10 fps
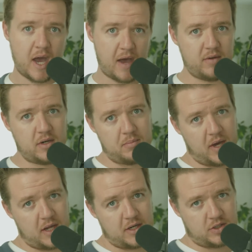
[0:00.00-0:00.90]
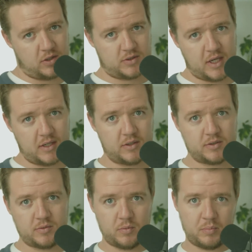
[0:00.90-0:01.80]
having to manage their
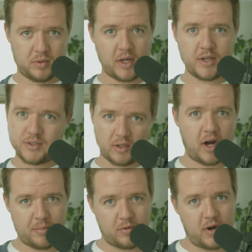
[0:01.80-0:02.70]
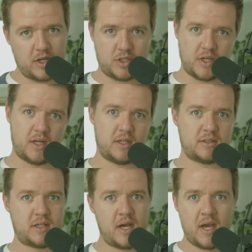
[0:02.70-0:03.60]
sales plus their
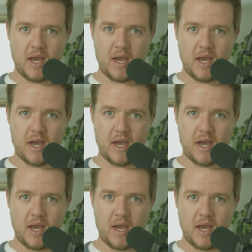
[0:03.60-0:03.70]
operations.